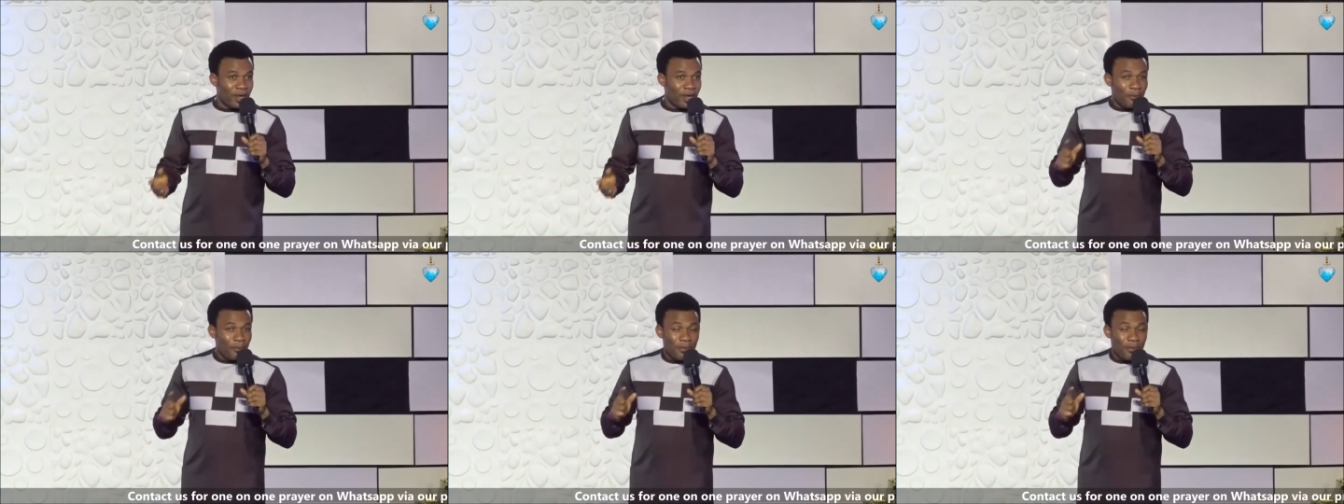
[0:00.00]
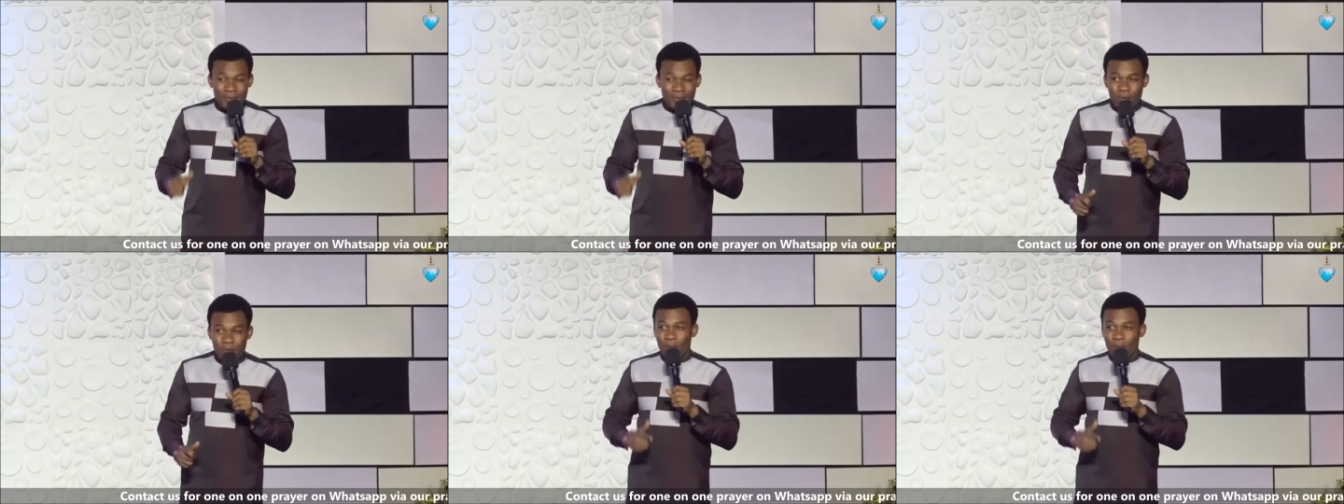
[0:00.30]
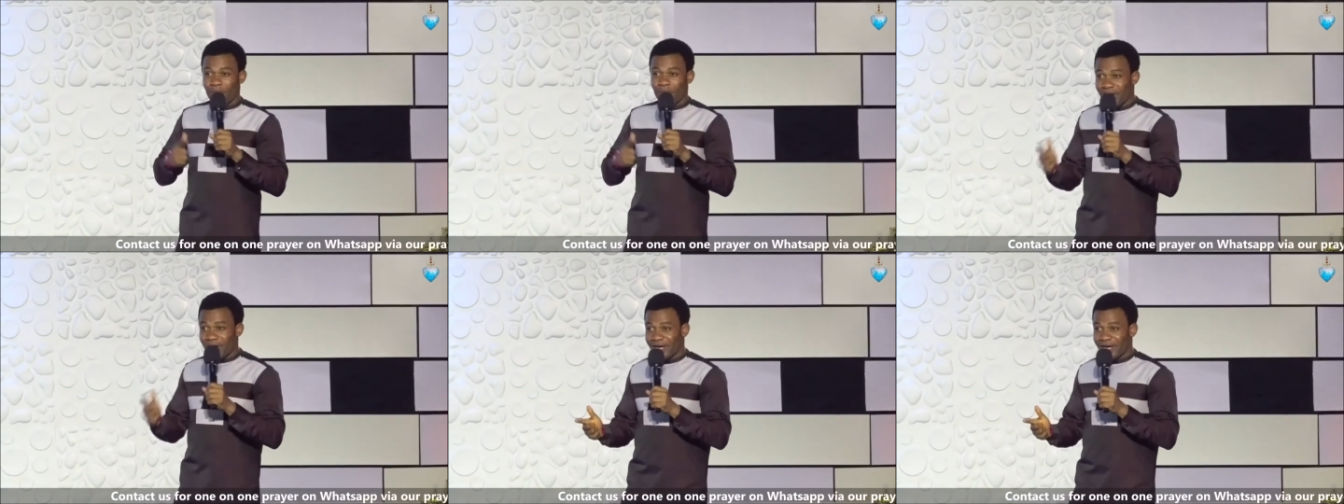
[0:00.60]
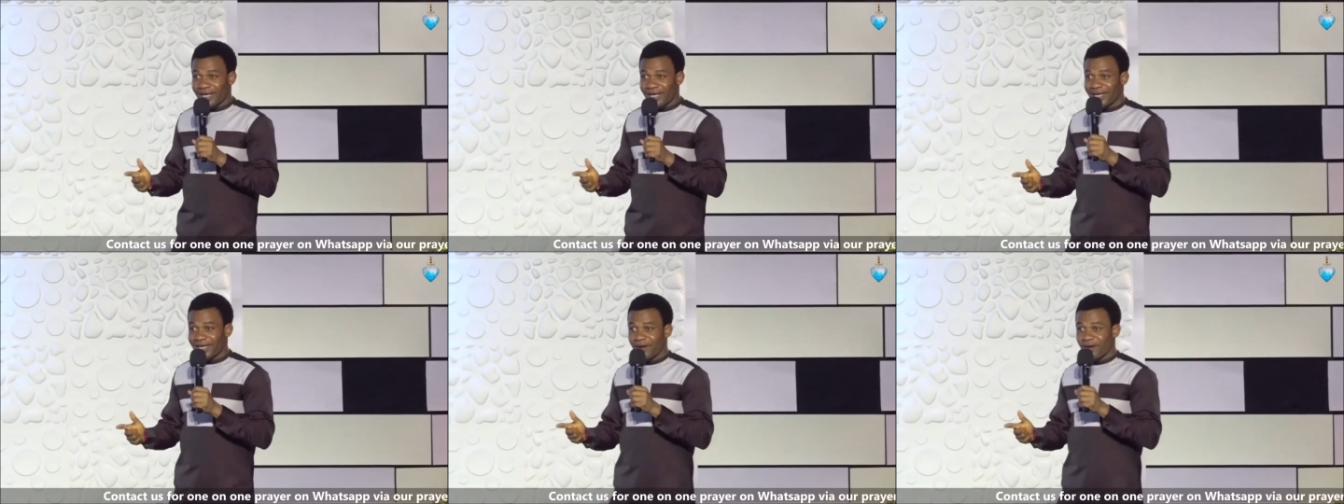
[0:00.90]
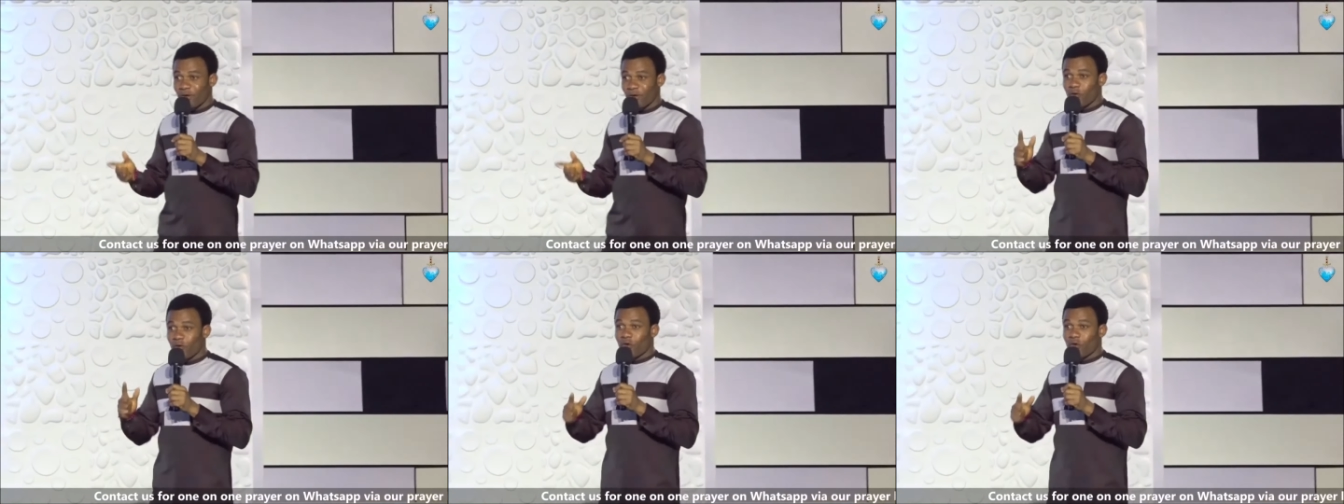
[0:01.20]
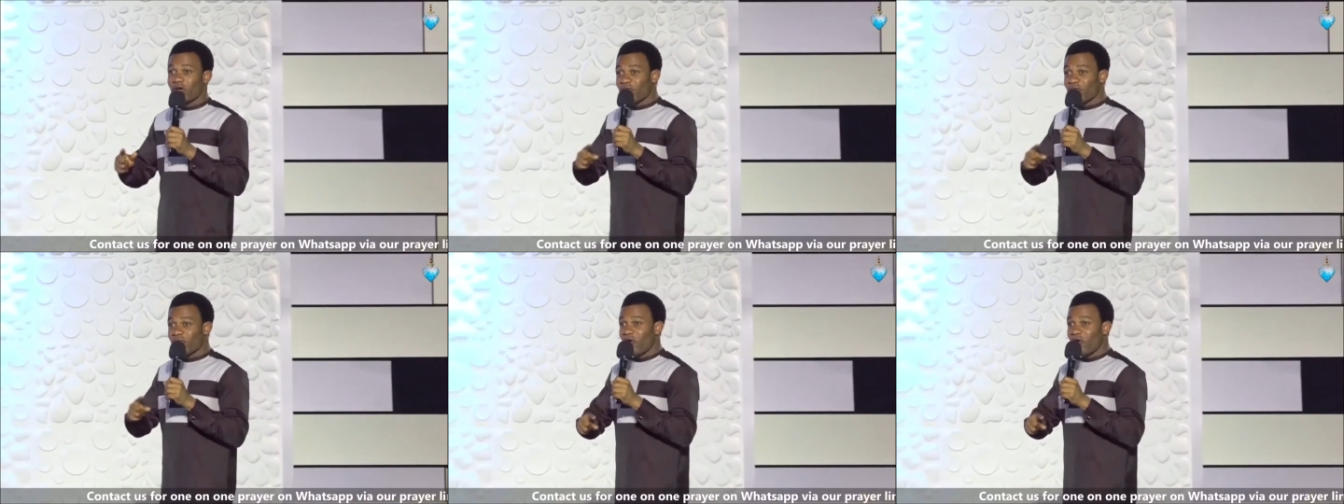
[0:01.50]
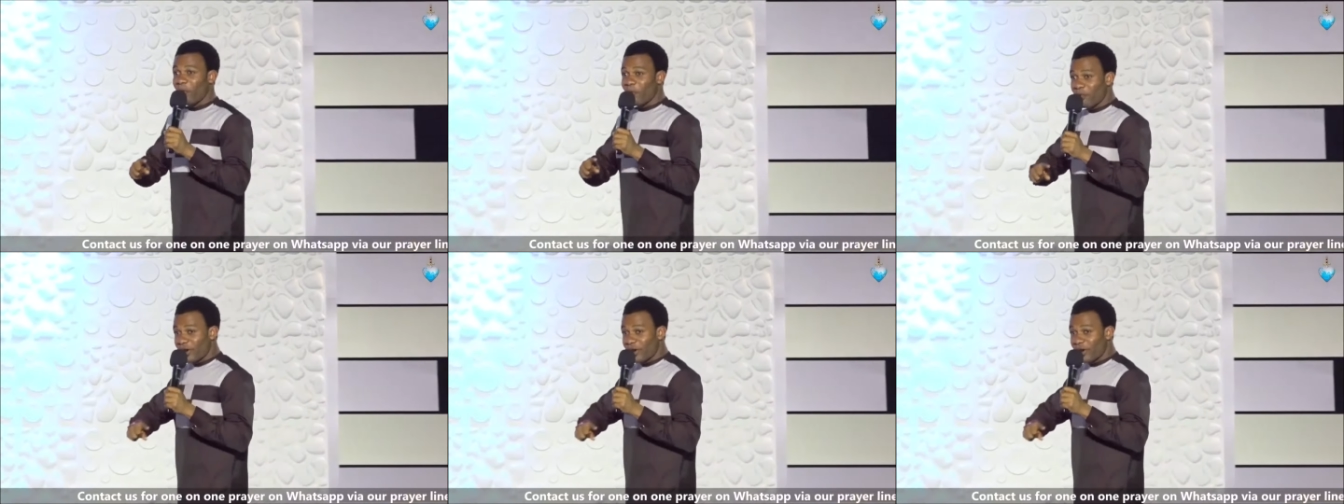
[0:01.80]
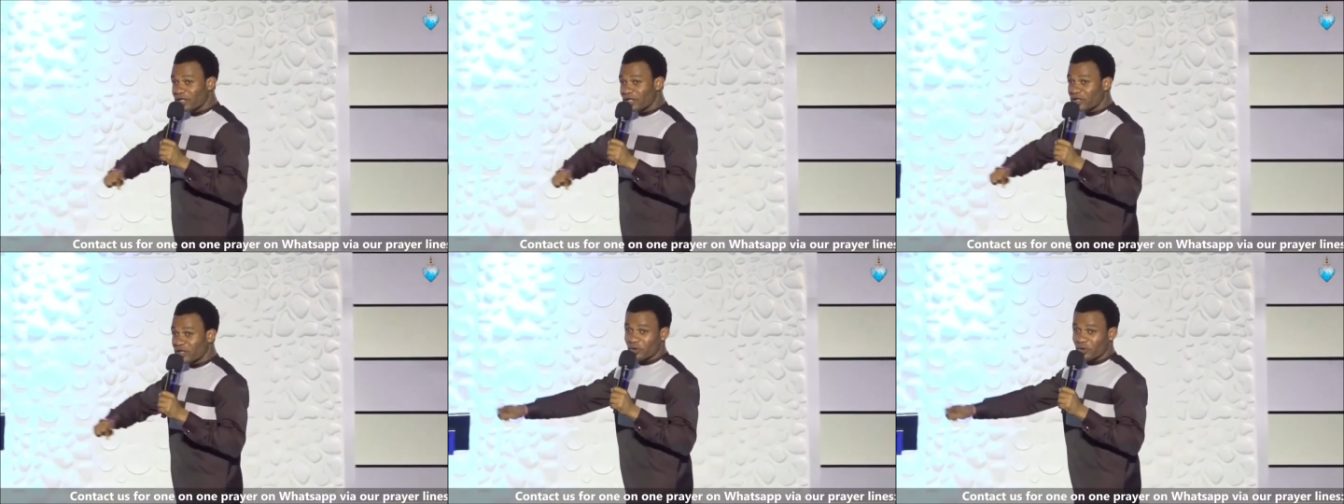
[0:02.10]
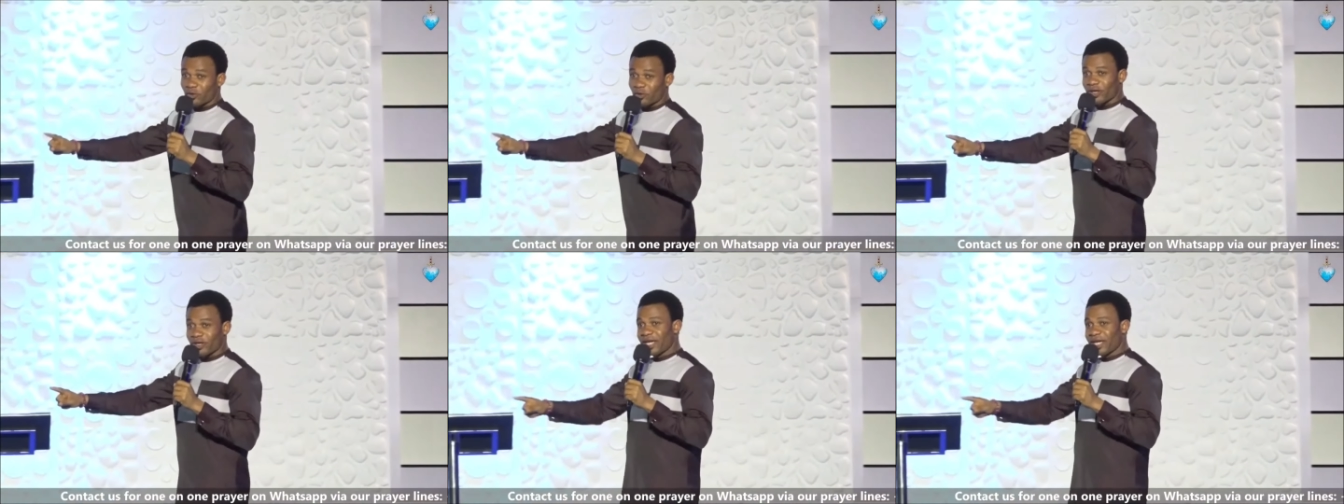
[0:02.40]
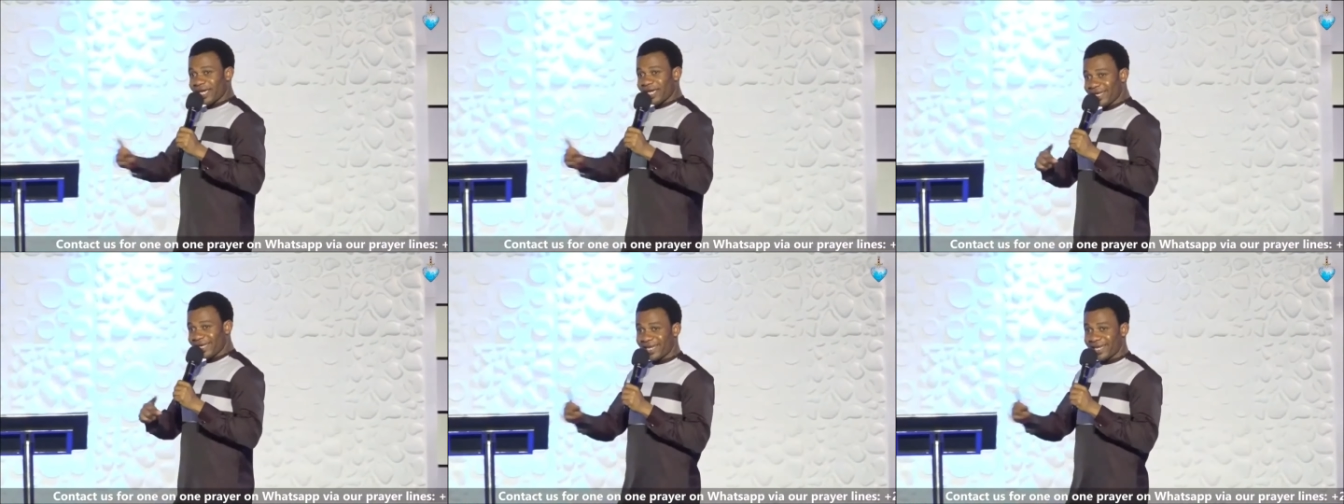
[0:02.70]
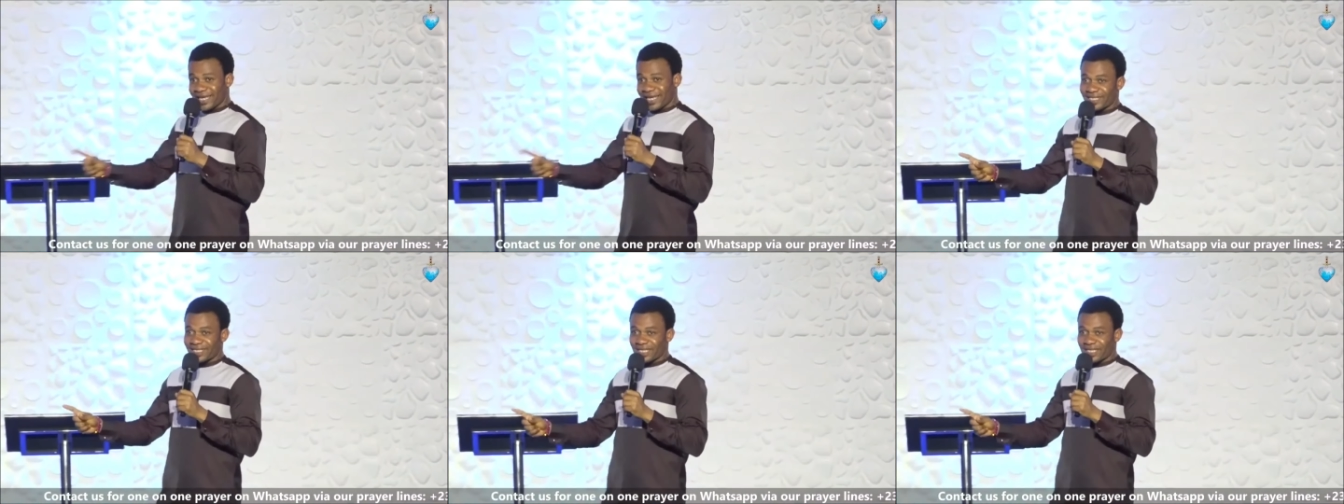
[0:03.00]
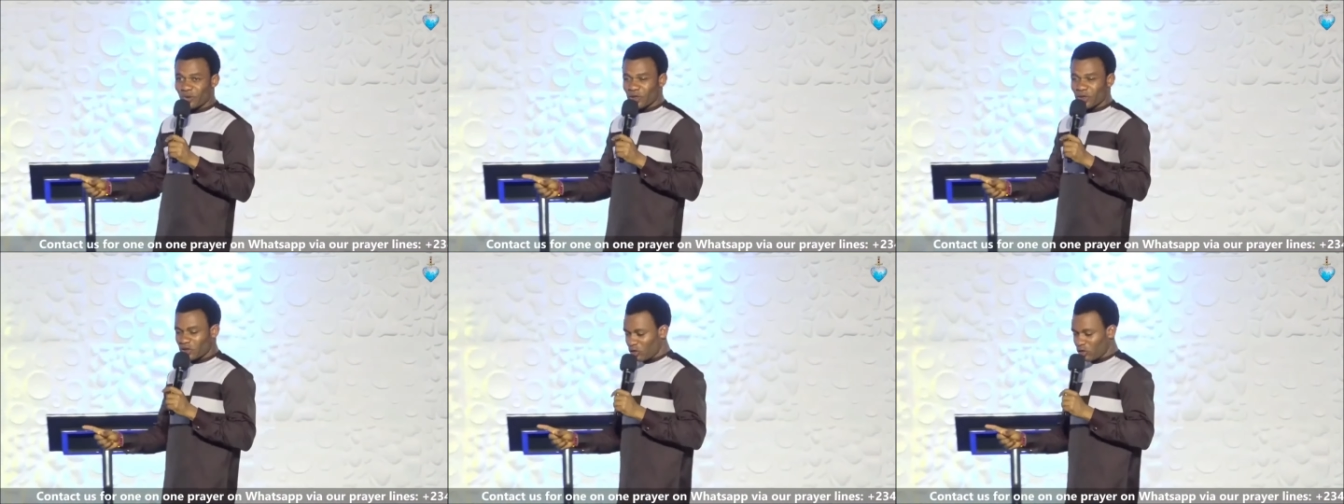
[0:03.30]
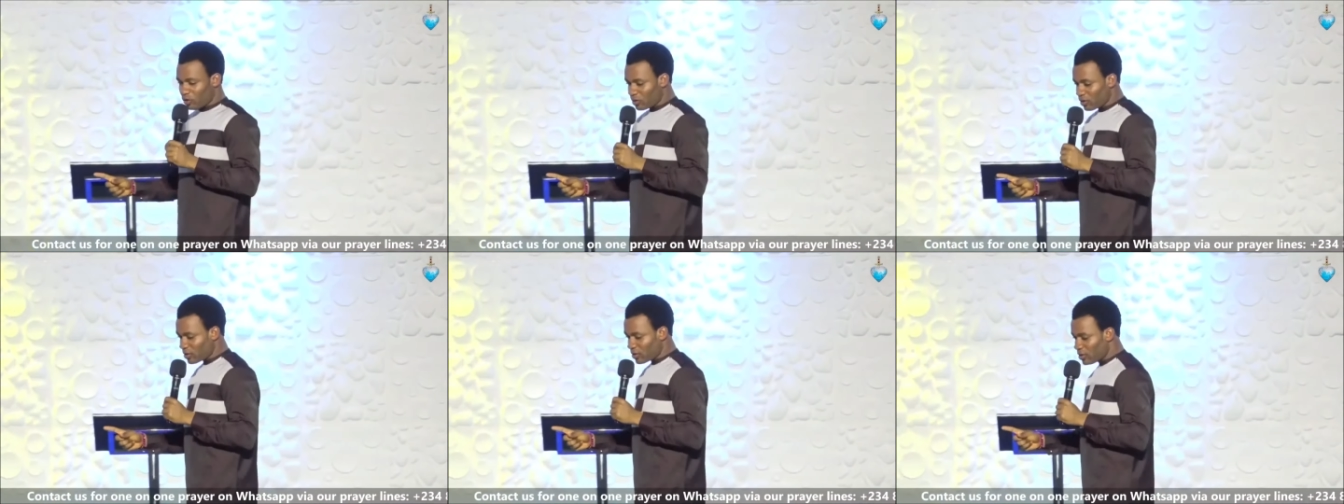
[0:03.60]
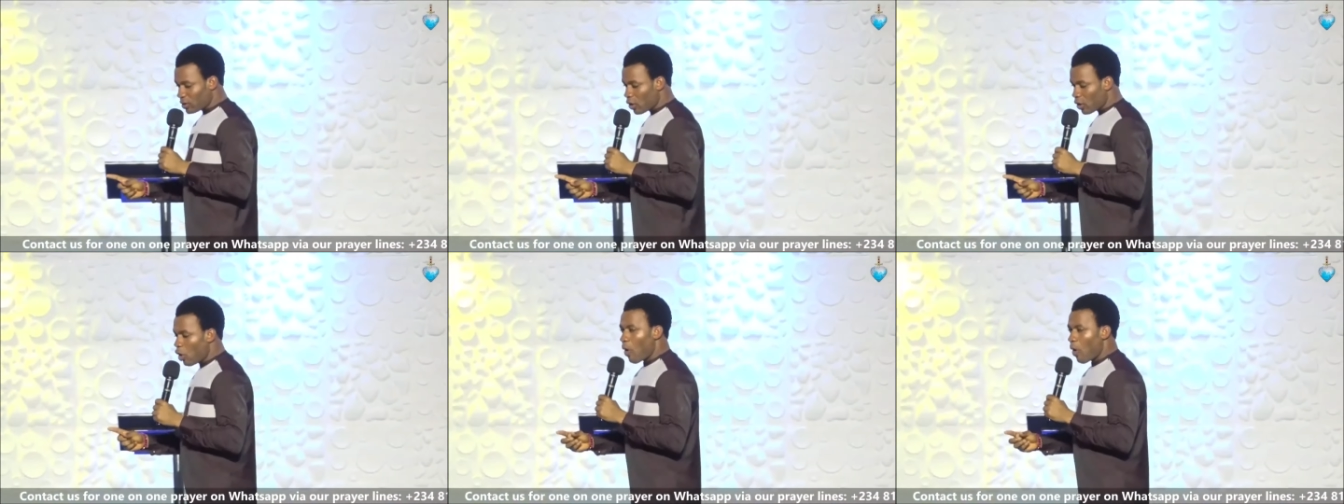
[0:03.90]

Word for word: People pray looking for breakthrough in their situations,